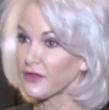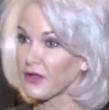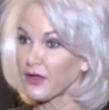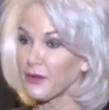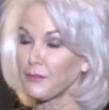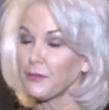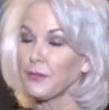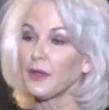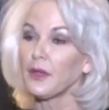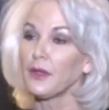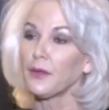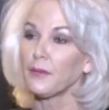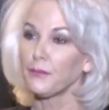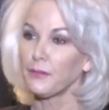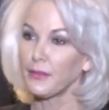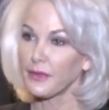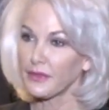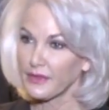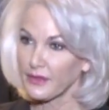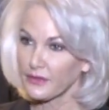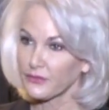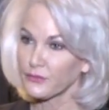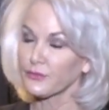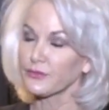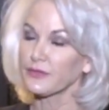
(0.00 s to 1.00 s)
time, but
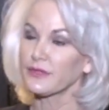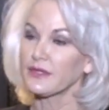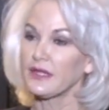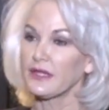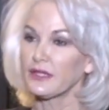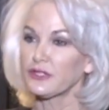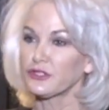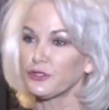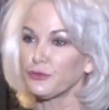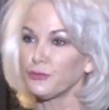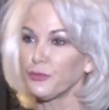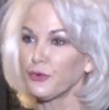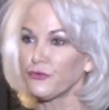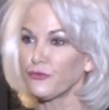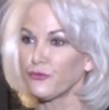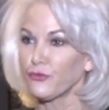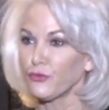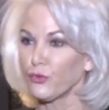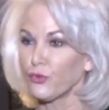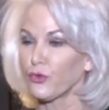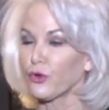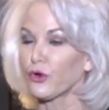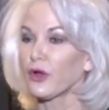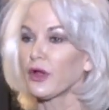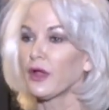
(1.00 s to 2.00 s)
this was an issue
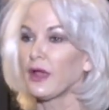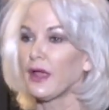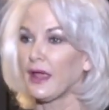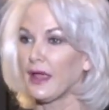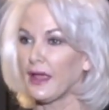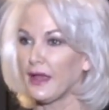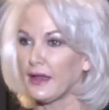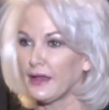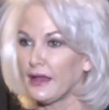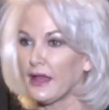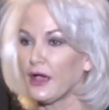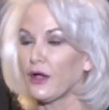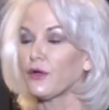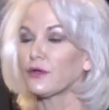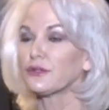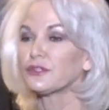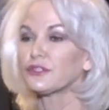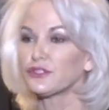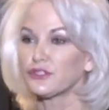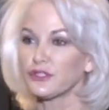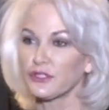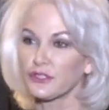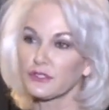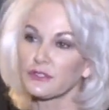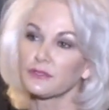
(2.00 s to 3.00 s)
before, and now
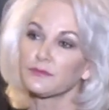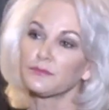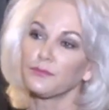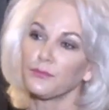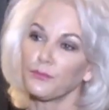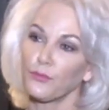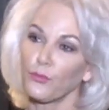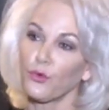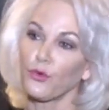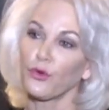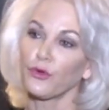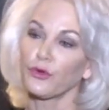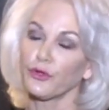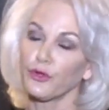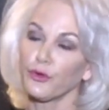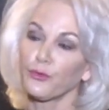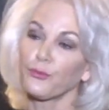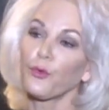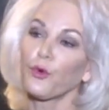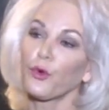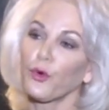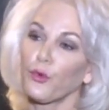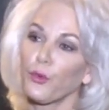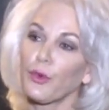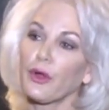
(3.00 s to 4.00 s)
it's just more, you're
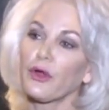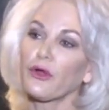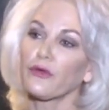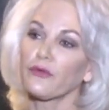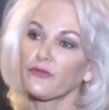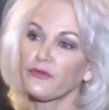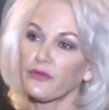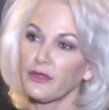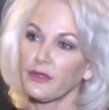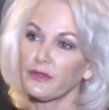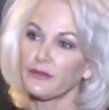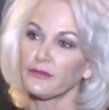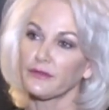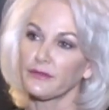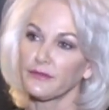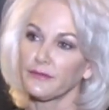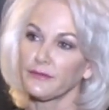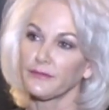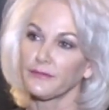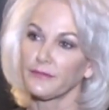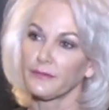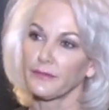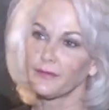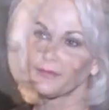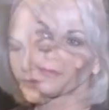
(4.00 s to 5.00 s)
more aware of it.
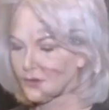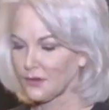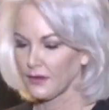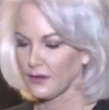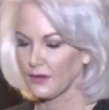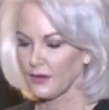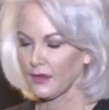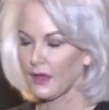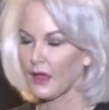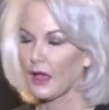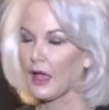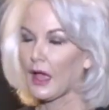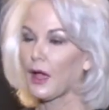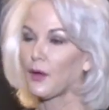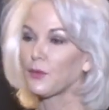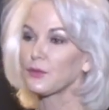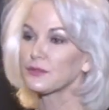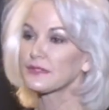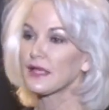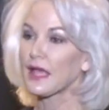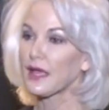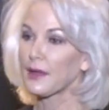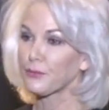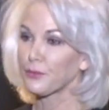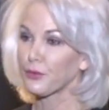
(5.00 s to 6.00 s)
I
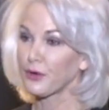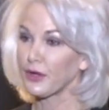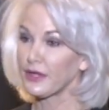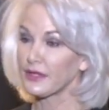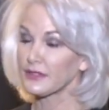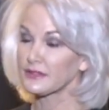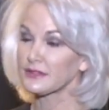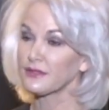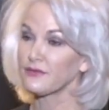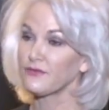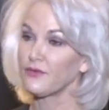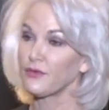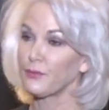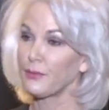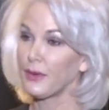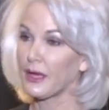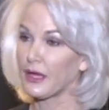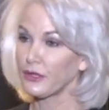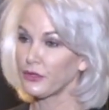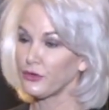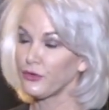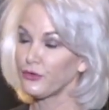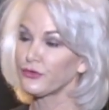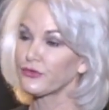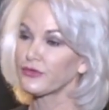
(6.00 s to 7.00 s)
was apprehensive
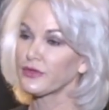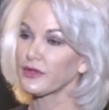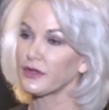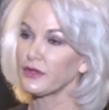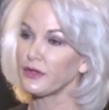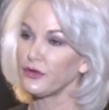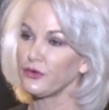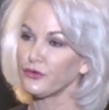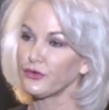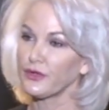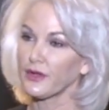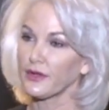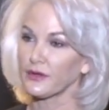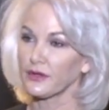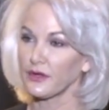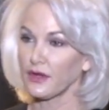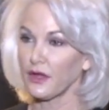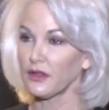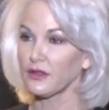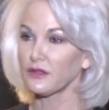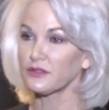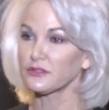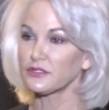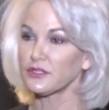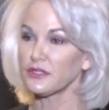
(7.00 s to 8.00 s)
about using a new
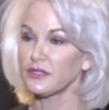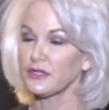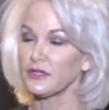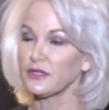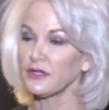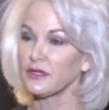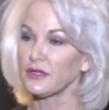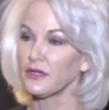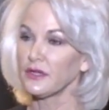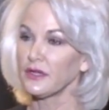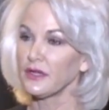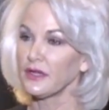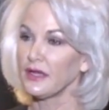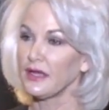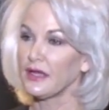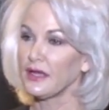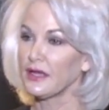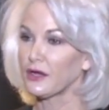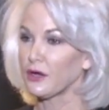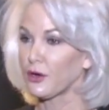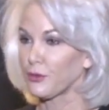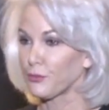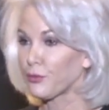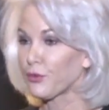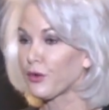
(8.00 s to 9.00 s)
technology
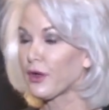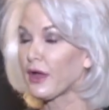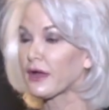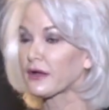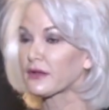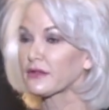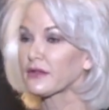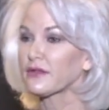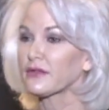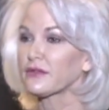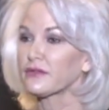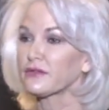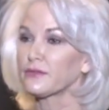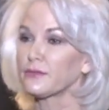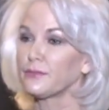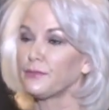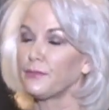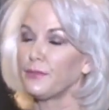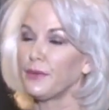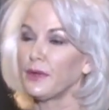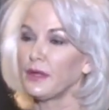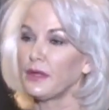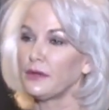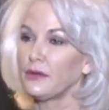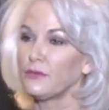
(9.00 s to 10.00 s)
in our practice,
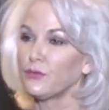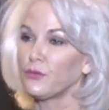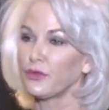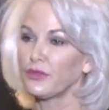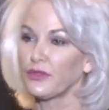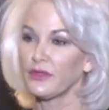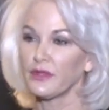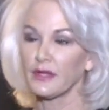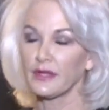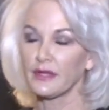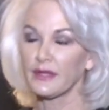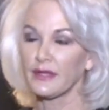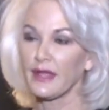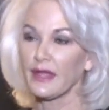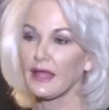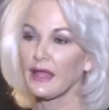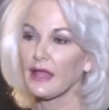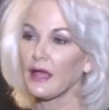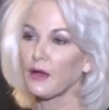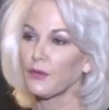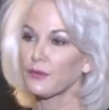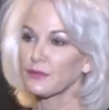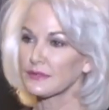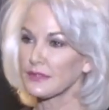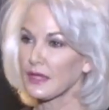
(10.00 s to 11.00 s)
but within a
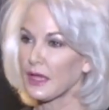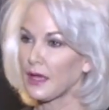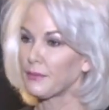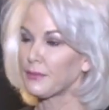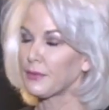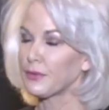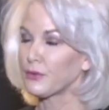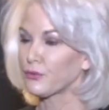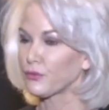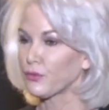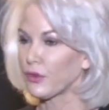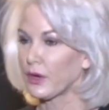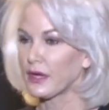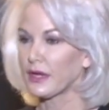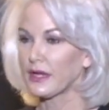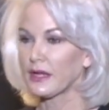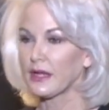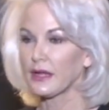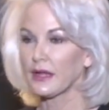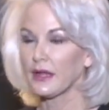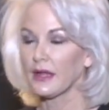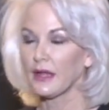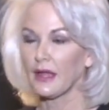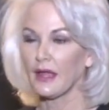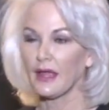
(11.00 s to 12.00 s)
day I was up and
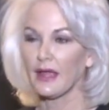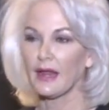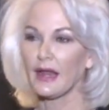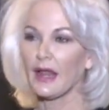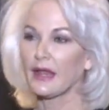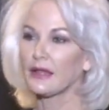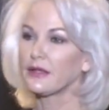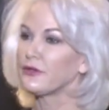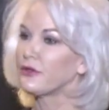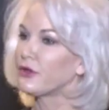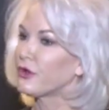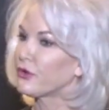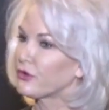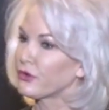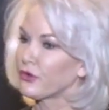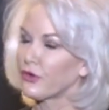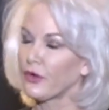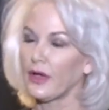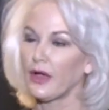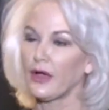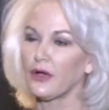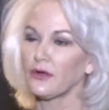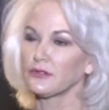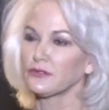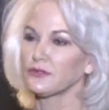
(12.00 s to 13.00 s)
running, and I don't know
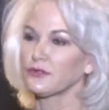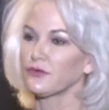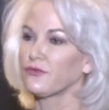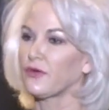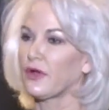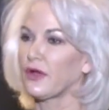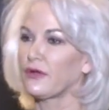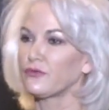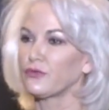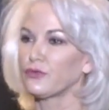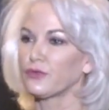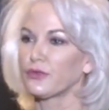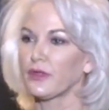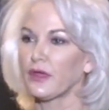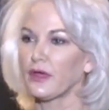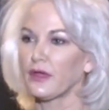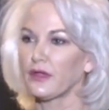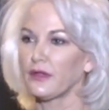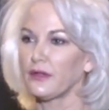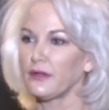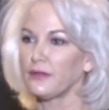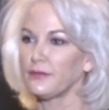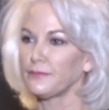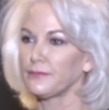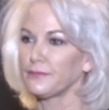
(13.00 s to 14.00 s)
how I survived
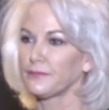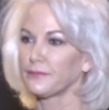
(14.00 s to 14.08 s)
without it.